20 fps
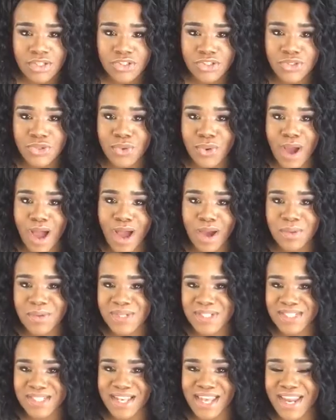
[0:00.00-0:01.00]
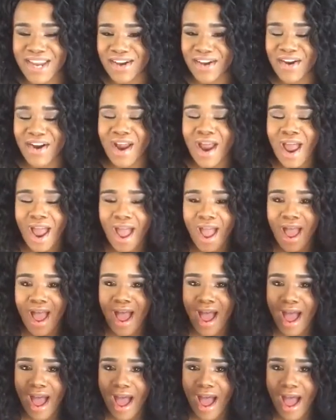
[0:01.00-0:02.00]
2 hours later,
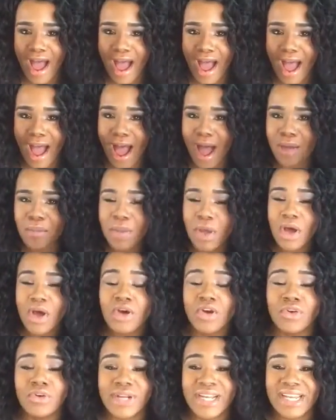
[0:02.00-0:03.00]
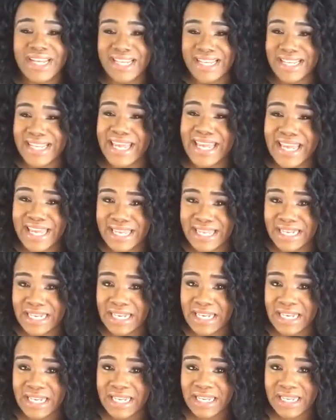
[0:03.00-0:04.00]
I'm hungry
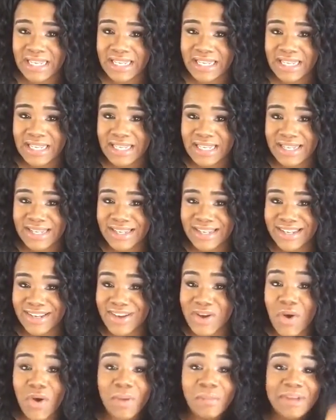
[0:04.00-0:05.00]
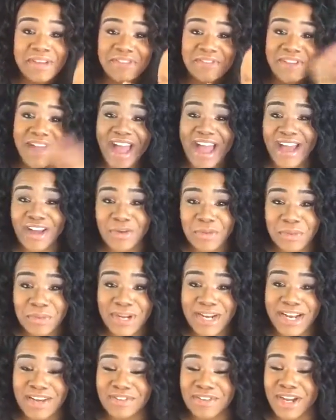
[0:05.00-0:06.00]
again, call me fat,
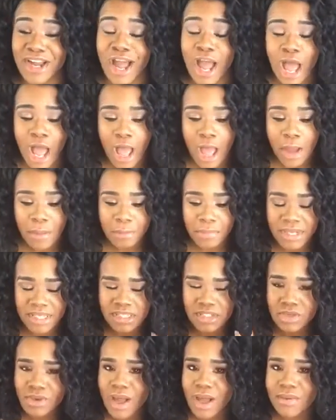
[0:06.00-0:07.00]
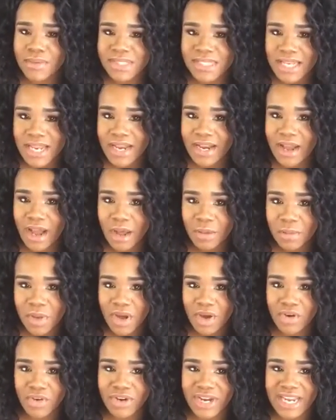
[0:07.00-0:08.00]
whatever. But 2 hours later, I'm
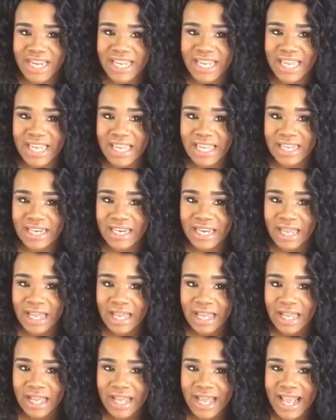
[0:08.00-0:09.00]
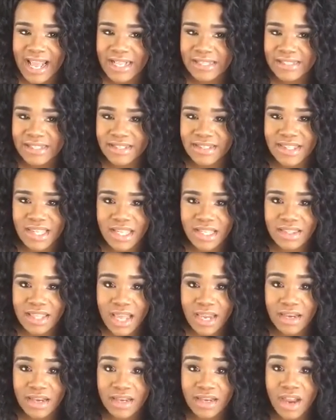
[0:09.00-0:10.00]
hungry again. And to think
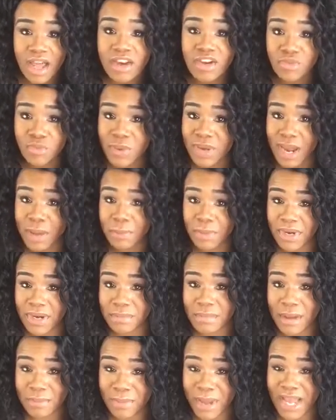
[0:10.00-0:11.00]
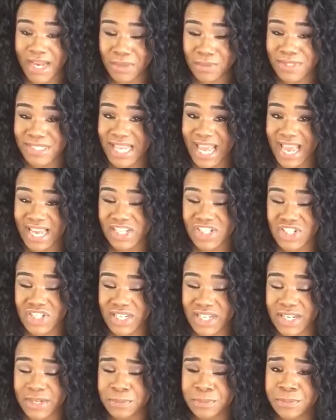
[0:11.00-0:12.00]
that none of what I put in my body was
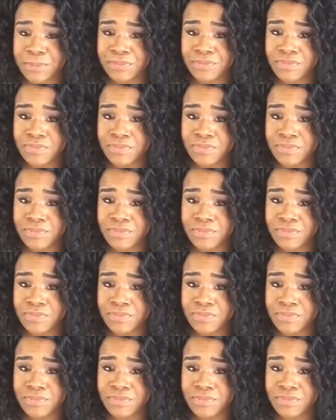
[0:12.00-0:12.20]
actually